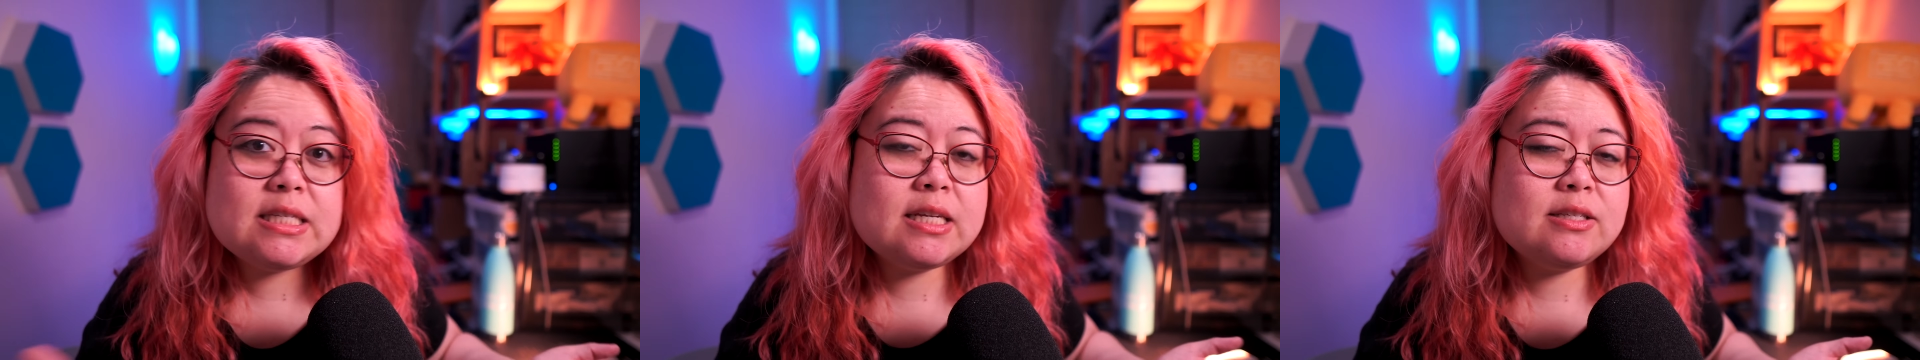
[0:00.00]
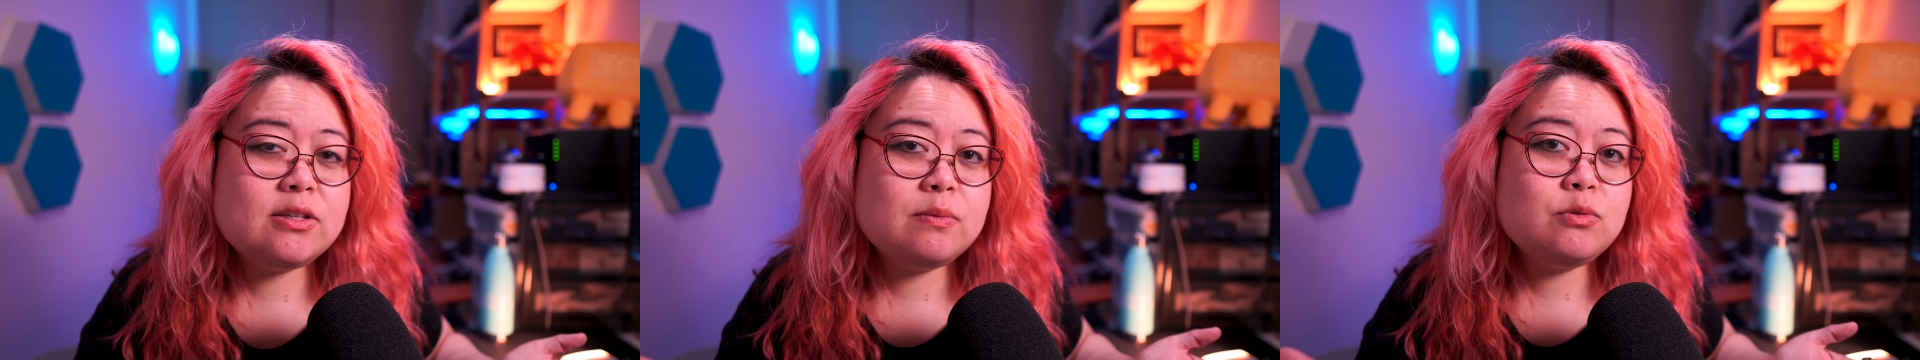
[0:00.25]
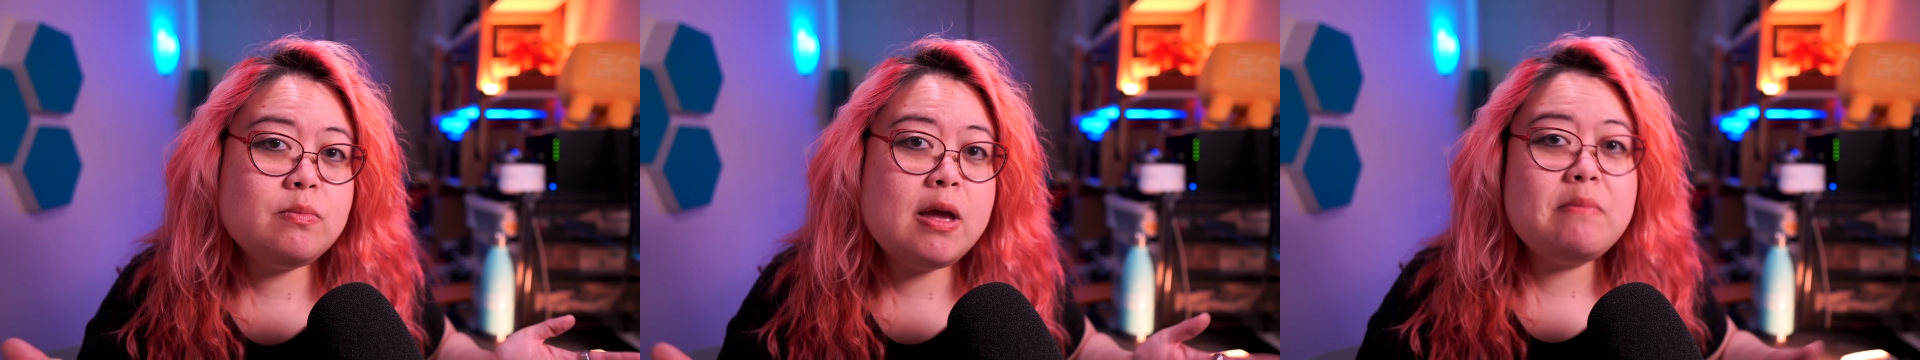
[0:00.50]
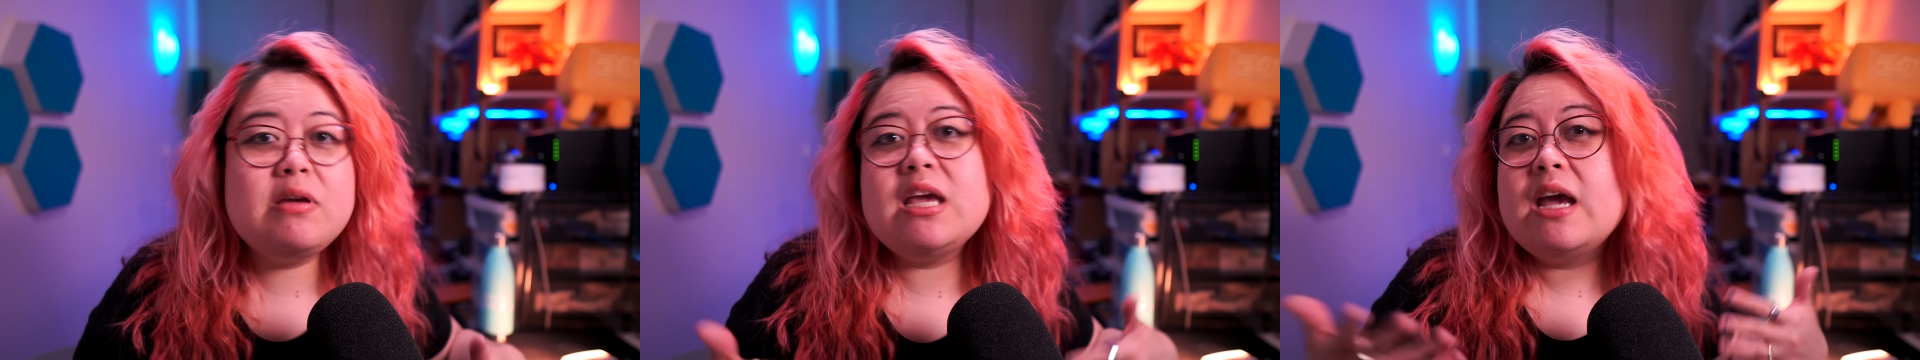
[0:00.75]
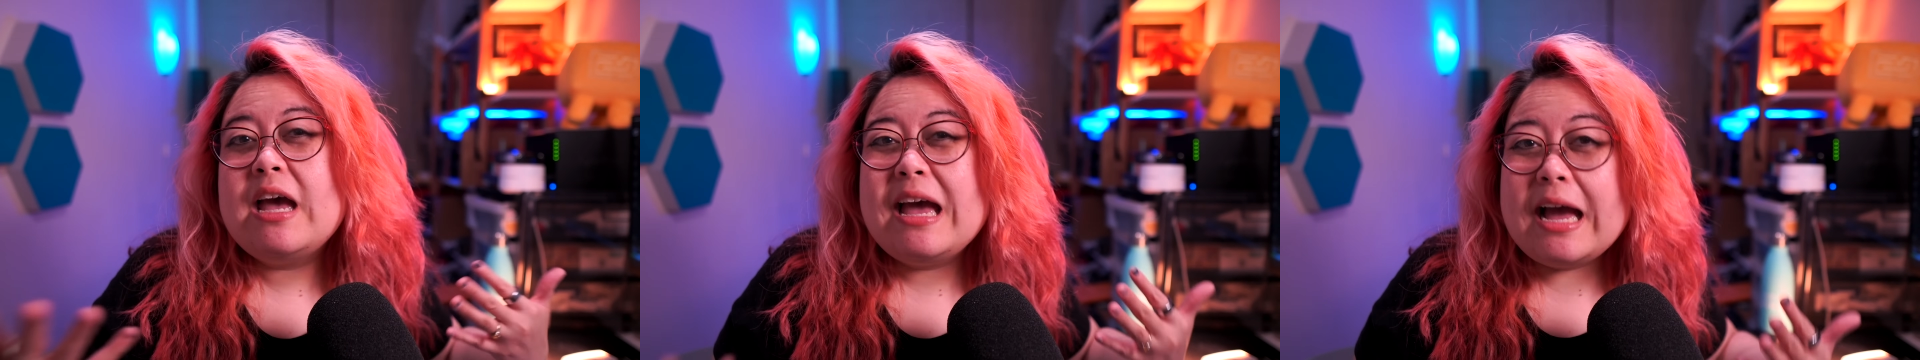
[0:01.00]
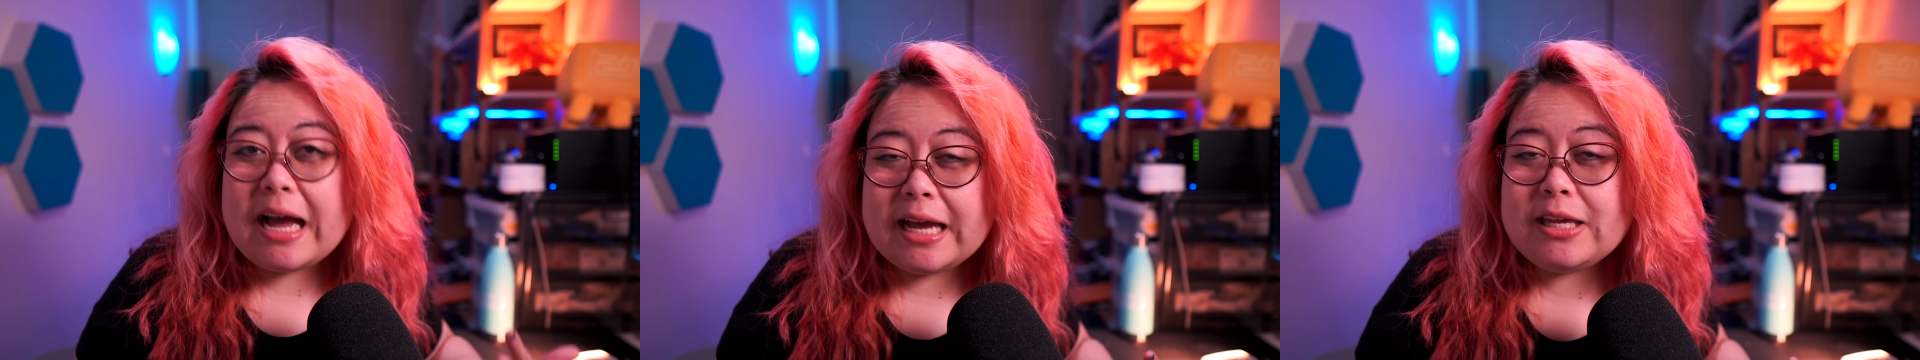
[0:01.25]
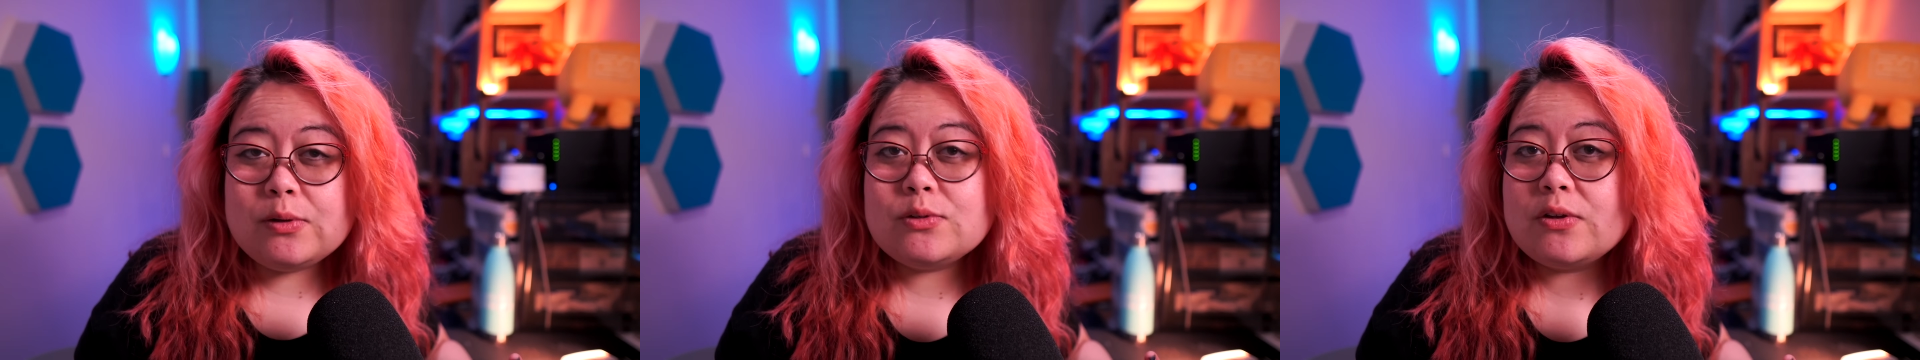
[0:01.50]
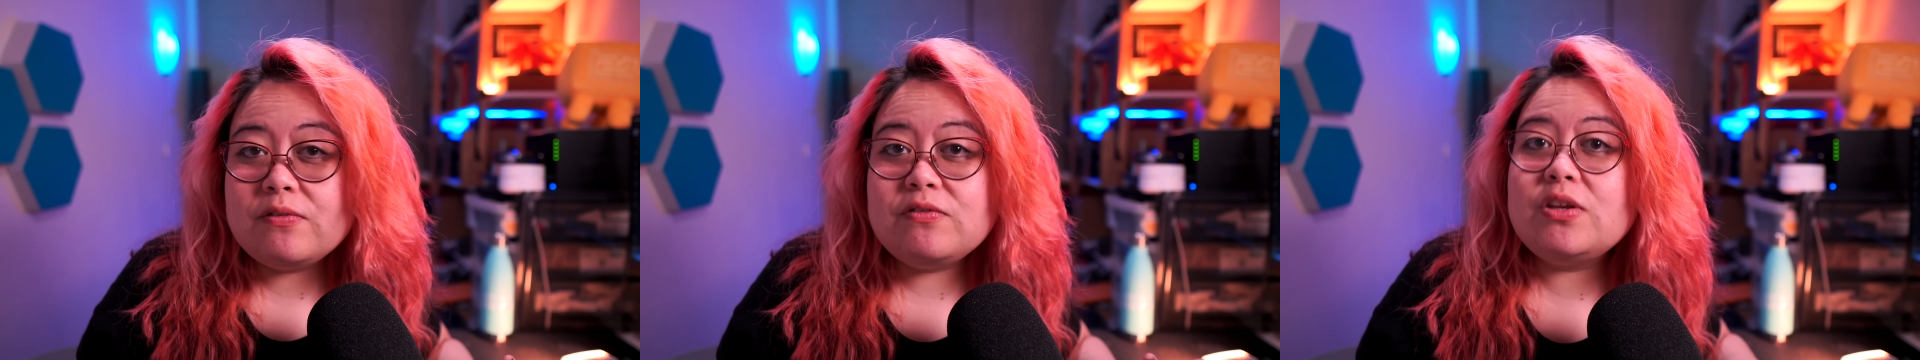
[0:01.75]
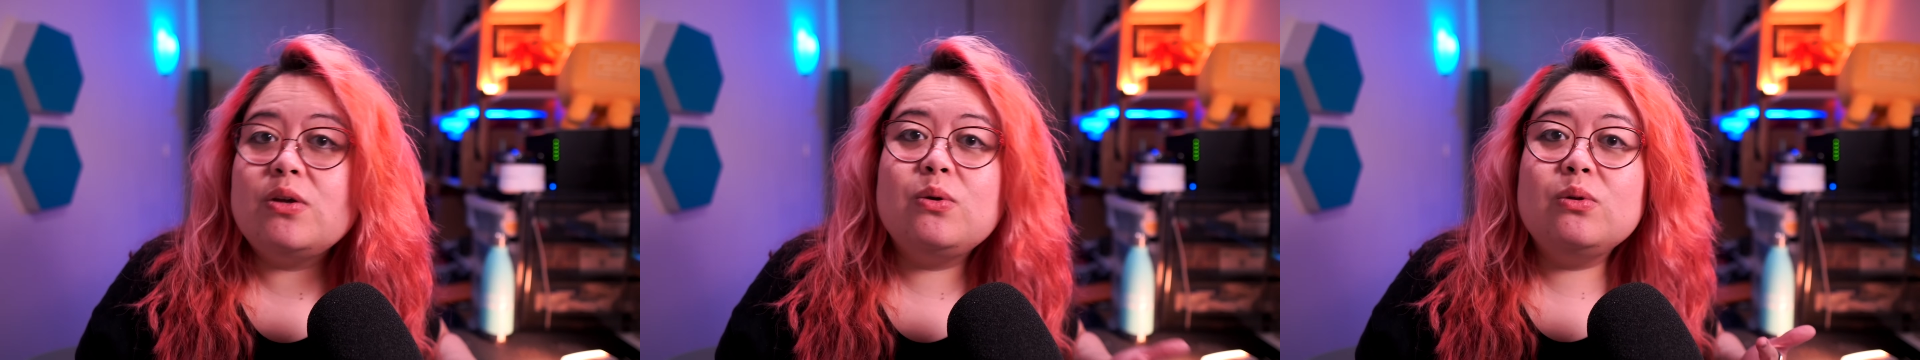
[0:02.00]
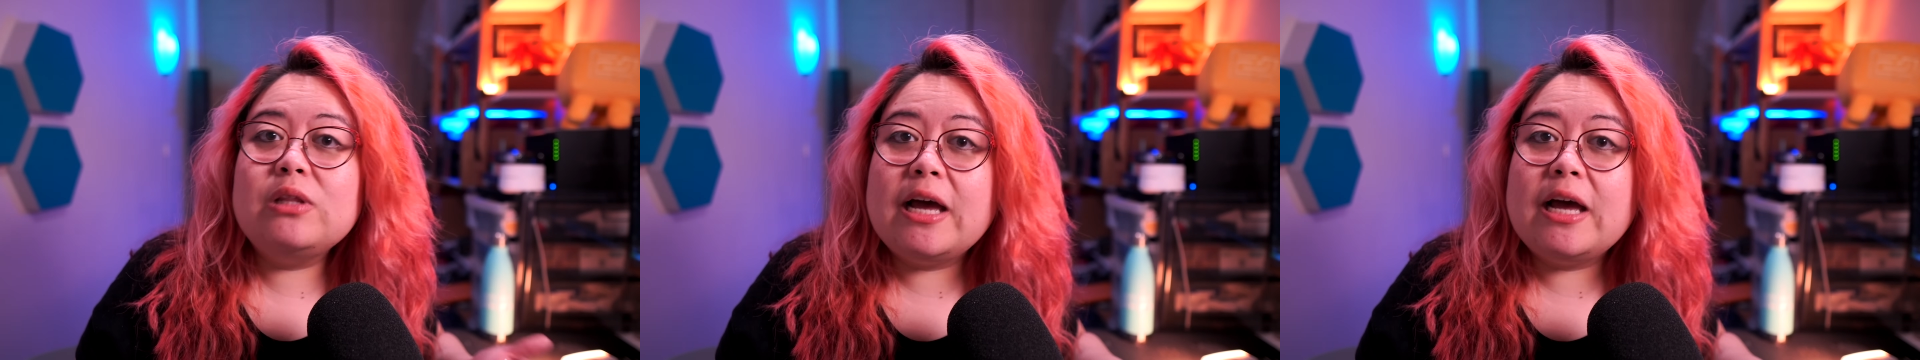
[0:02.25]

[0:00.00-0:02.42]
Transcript: systems maybe. I use a few